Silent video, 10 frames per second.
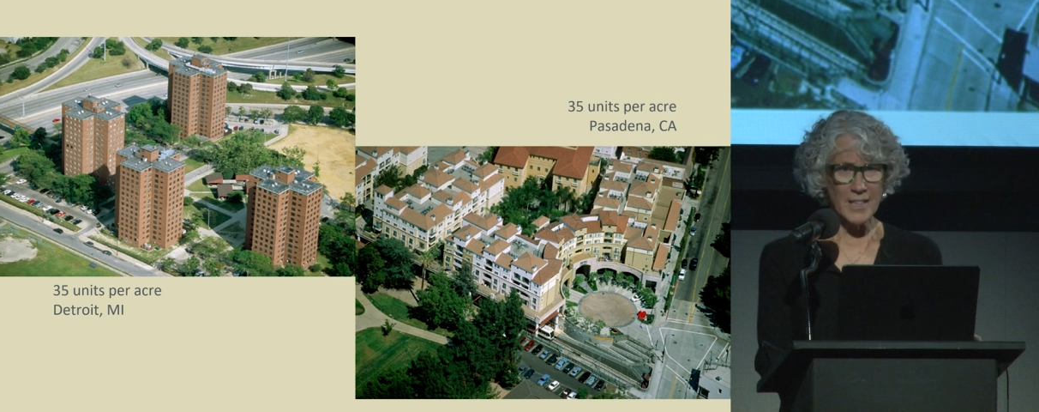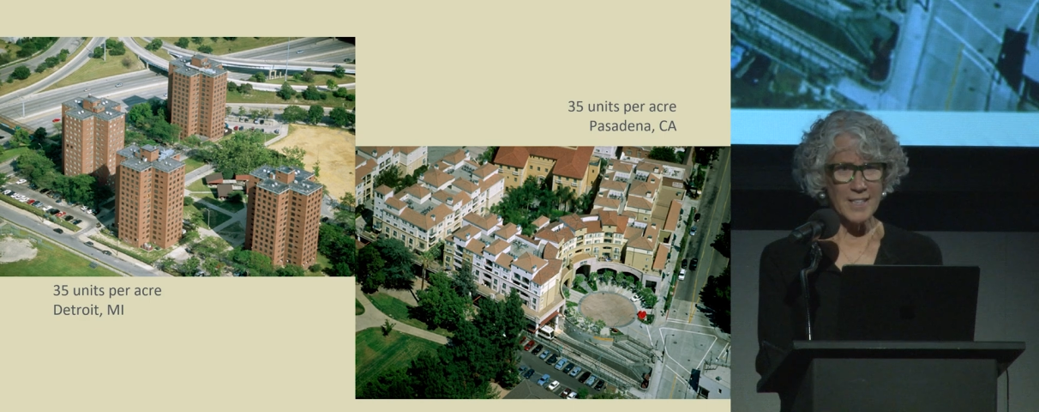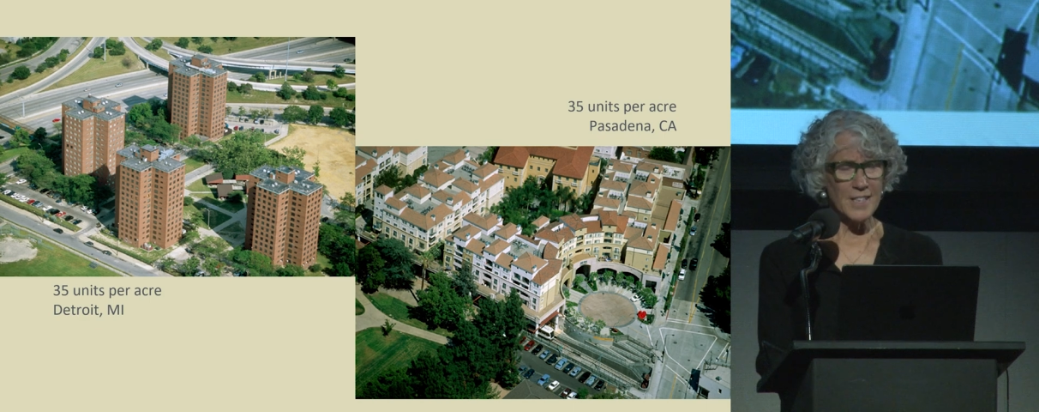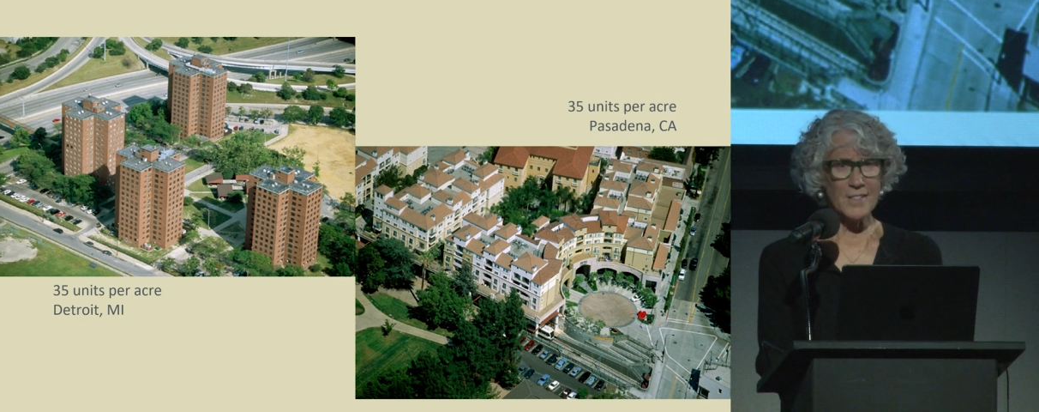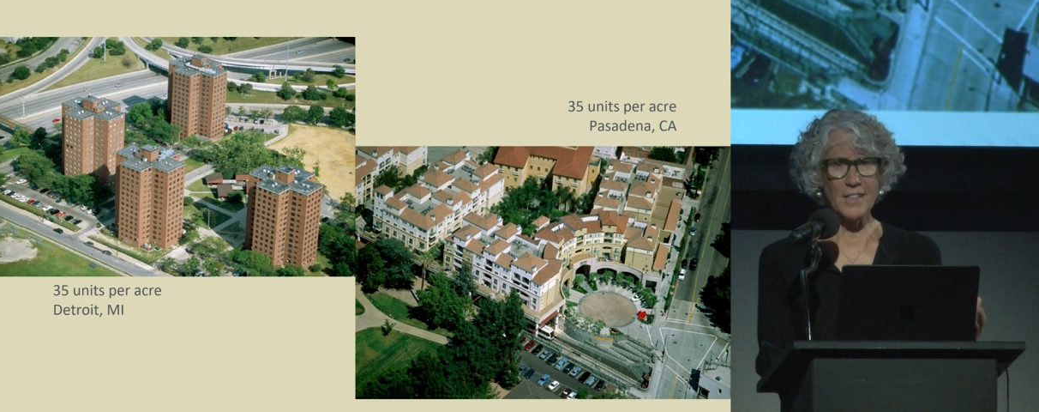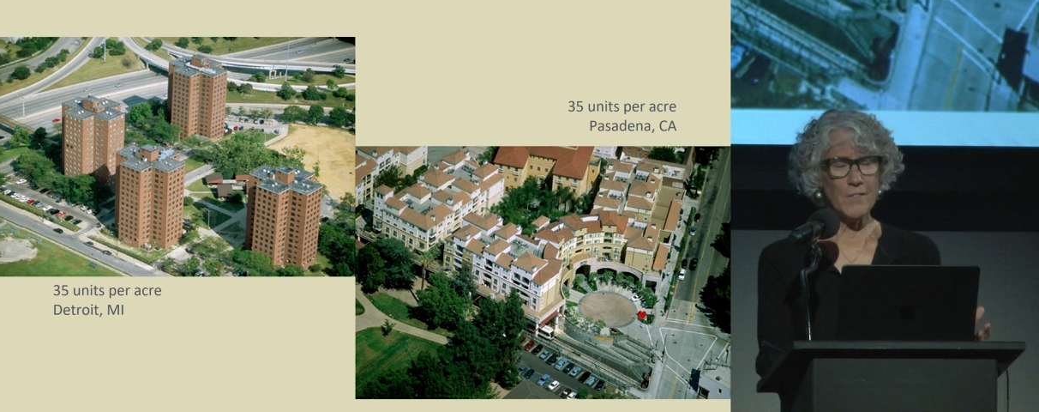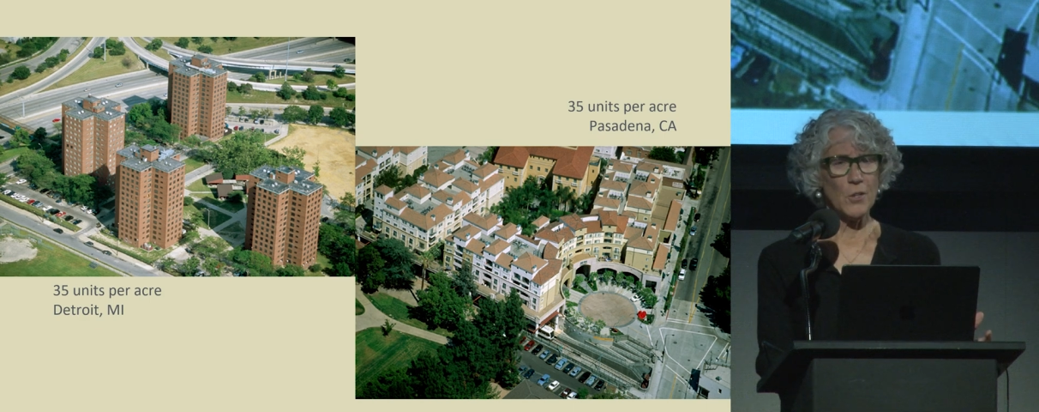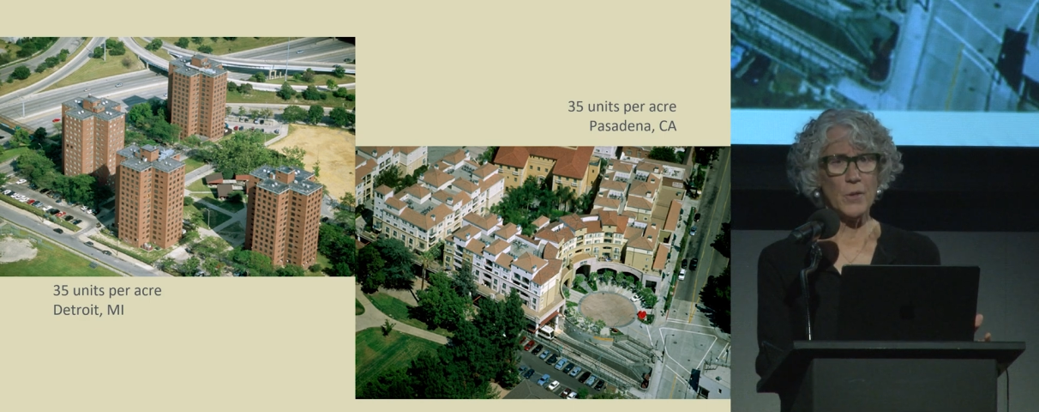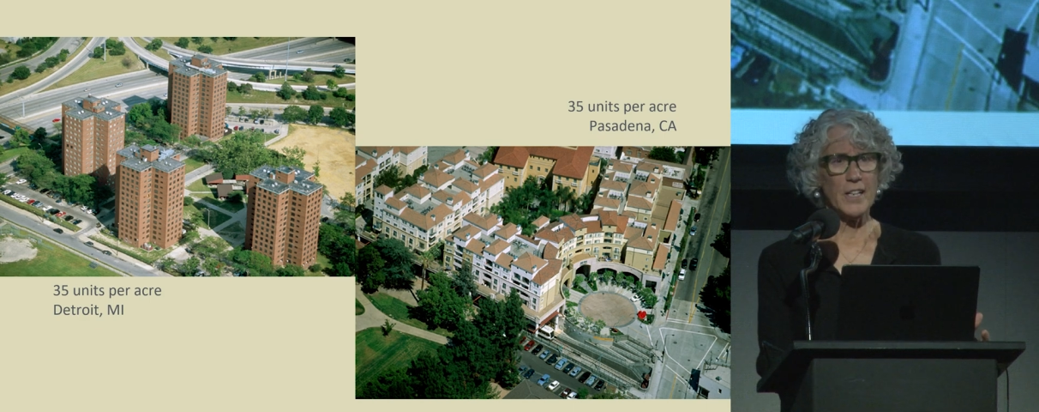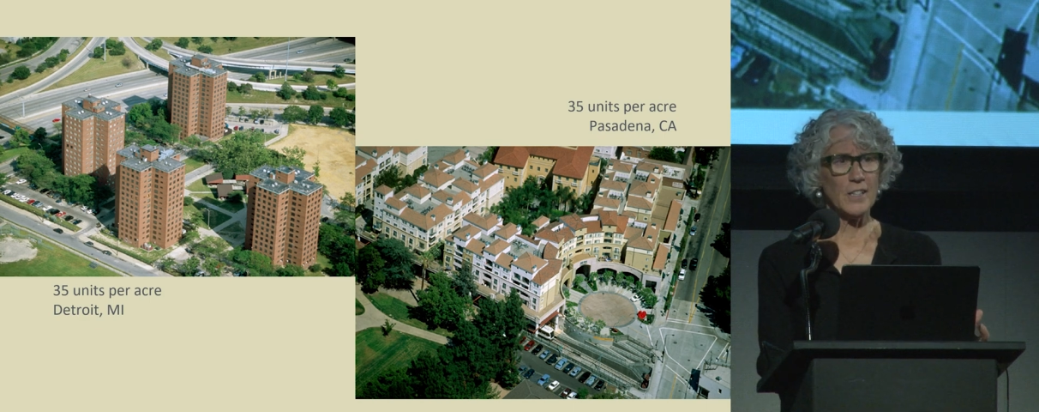It doesn't give
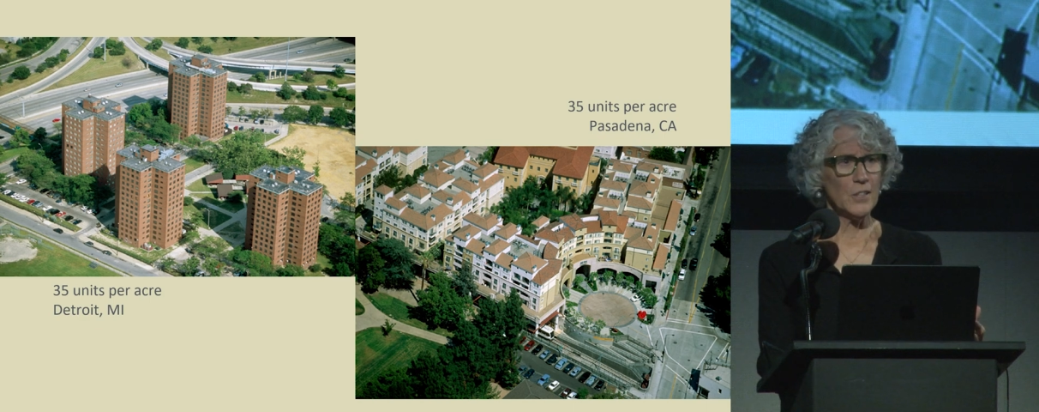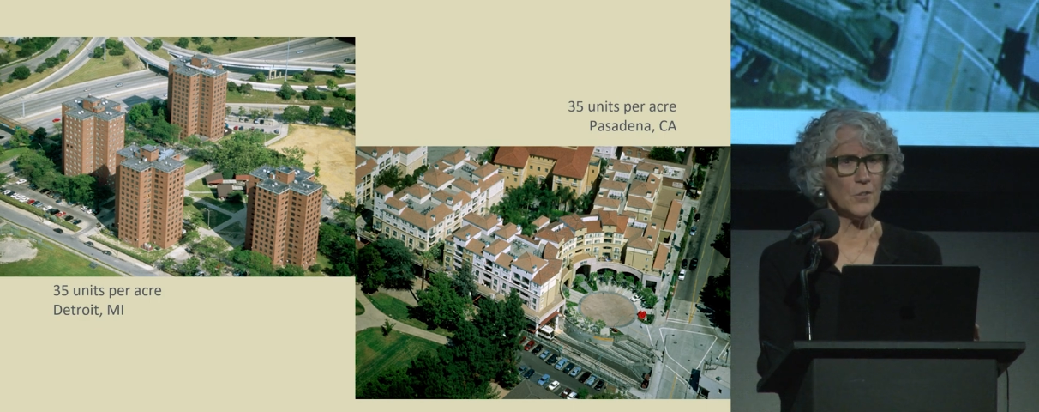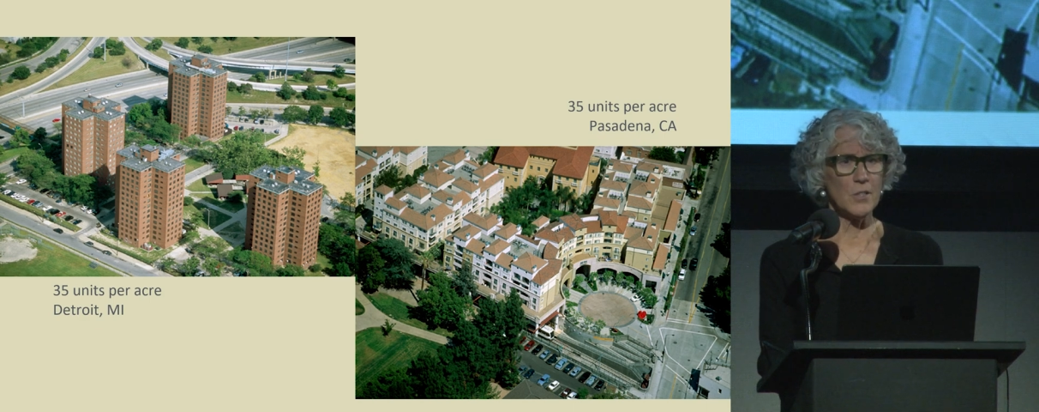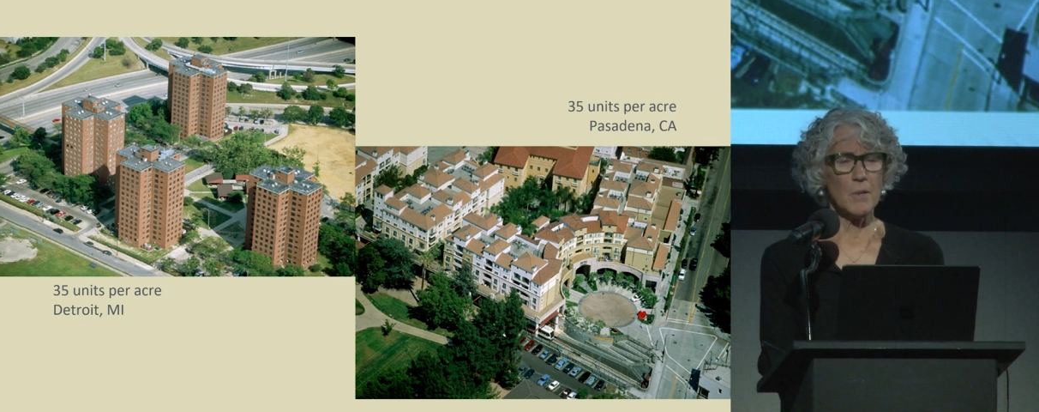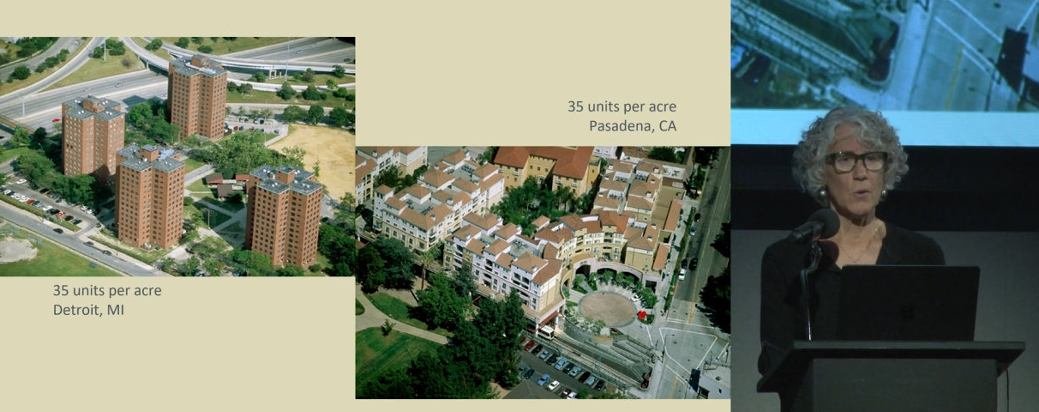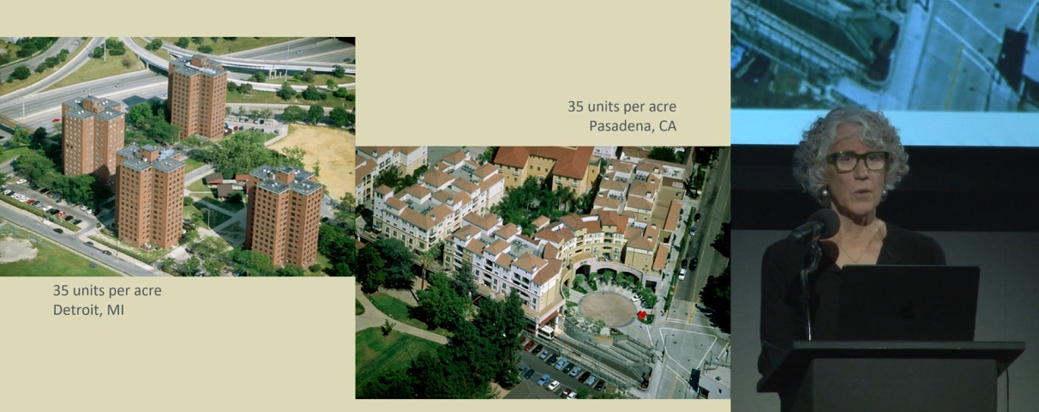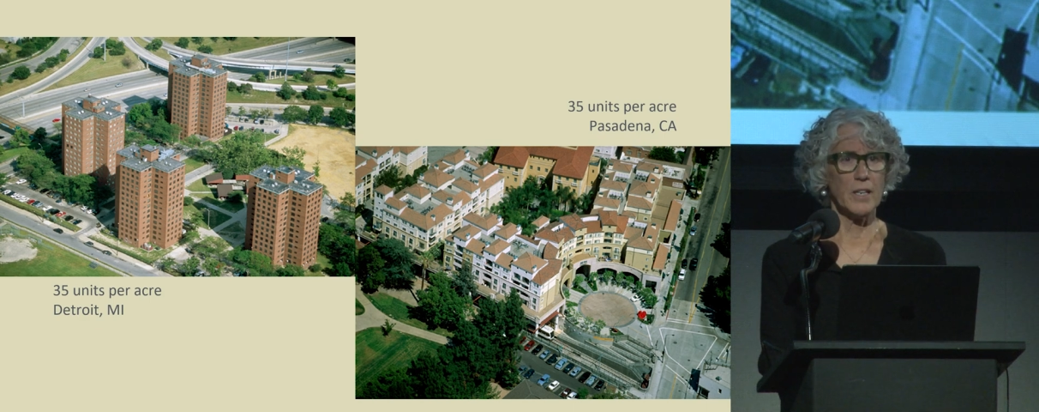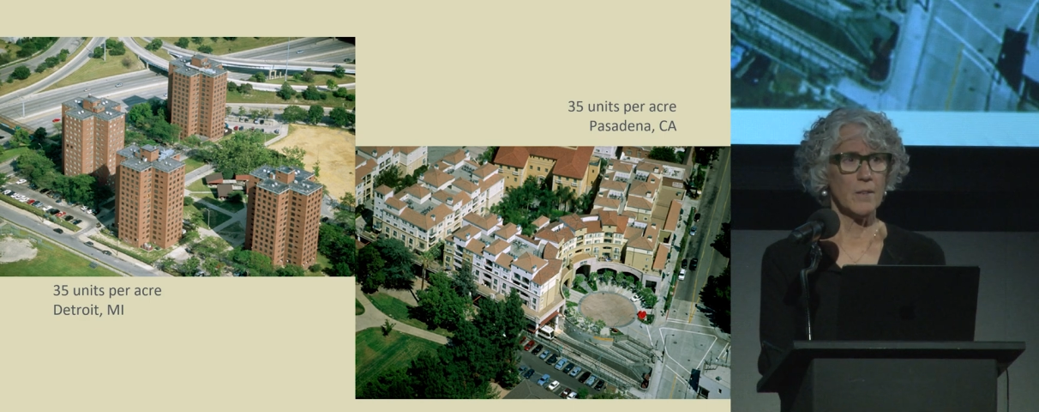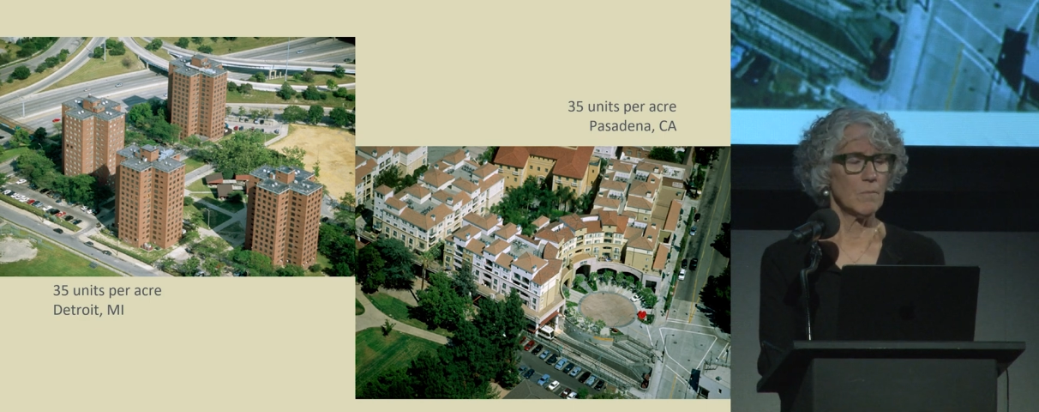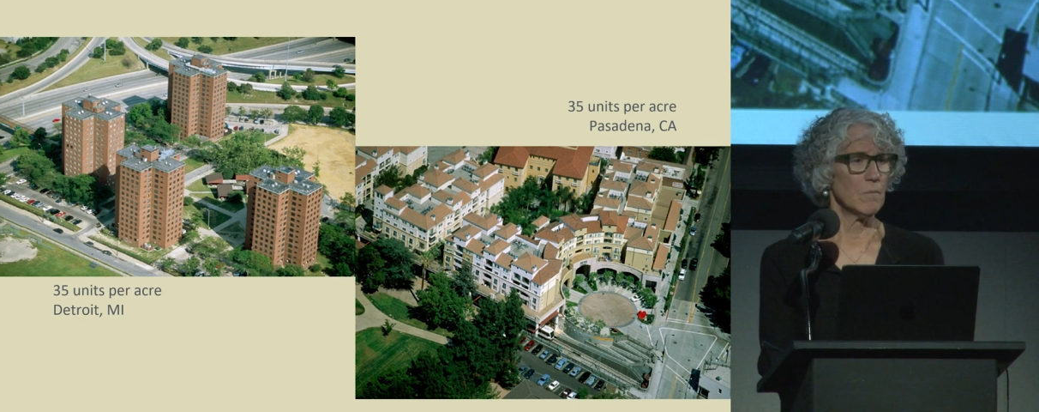you any clues about what
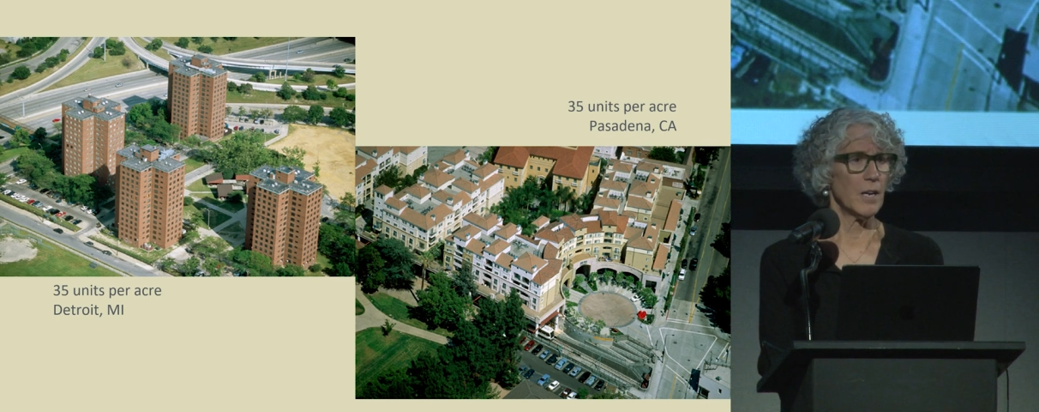it